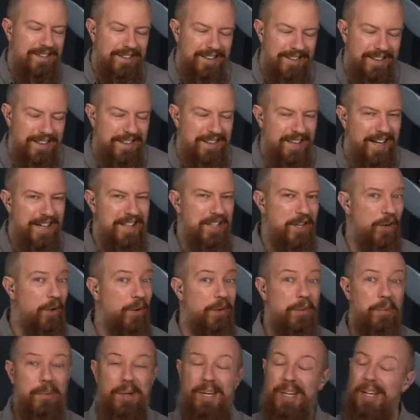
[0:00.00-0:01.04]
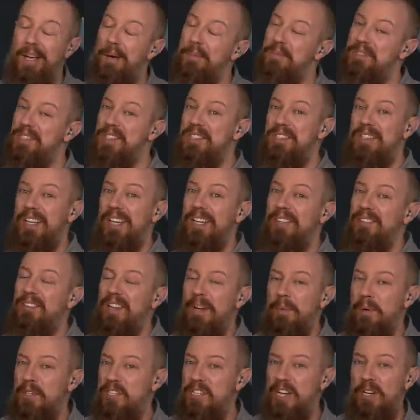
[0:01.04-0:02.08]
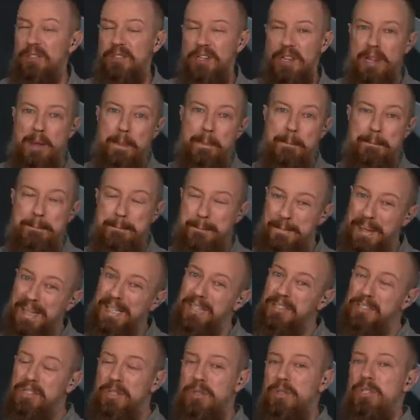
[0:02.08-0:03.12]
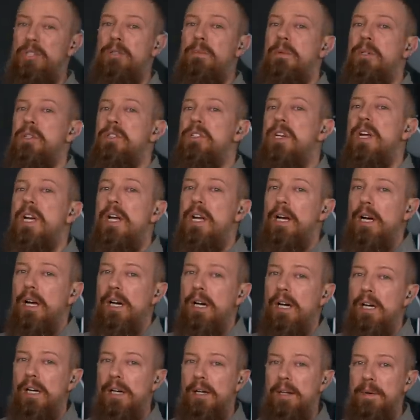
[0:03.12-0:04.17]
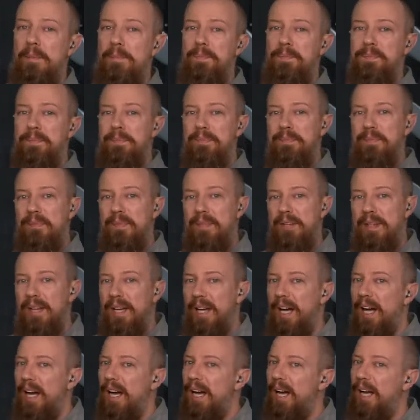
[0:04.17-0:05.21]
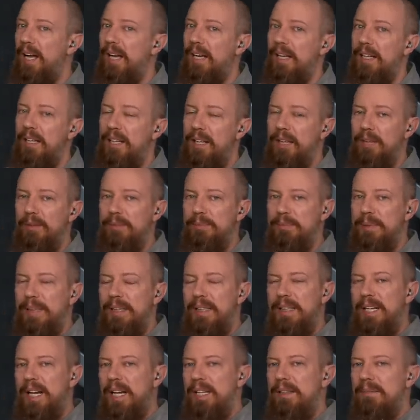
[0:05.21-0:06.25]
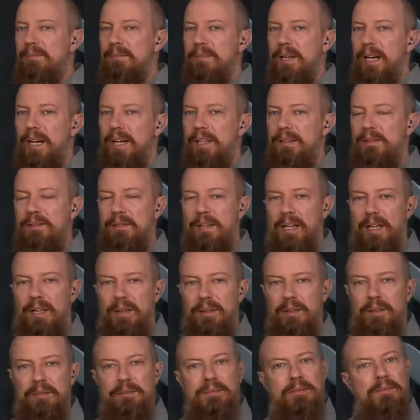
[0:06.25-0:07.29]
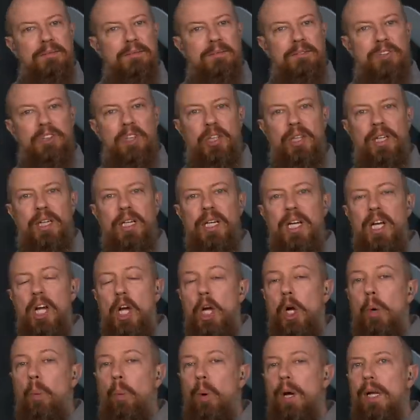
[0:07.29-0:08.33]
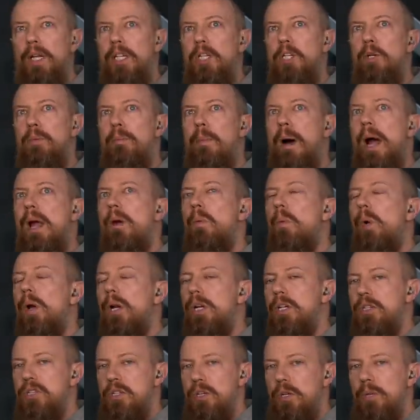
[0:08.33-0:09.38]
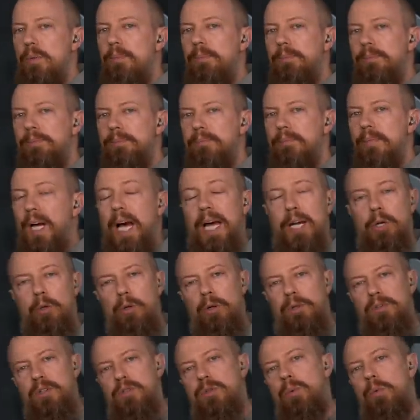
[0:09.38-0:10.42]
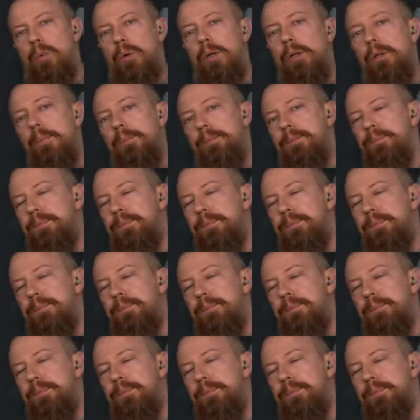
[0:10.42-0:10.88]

I, I, know that when it comes to these things, they reach out to the biggest YouTubers. Um, you know, that I, I, I don't know. Sorry. What you might want to do, I don't know if this would work,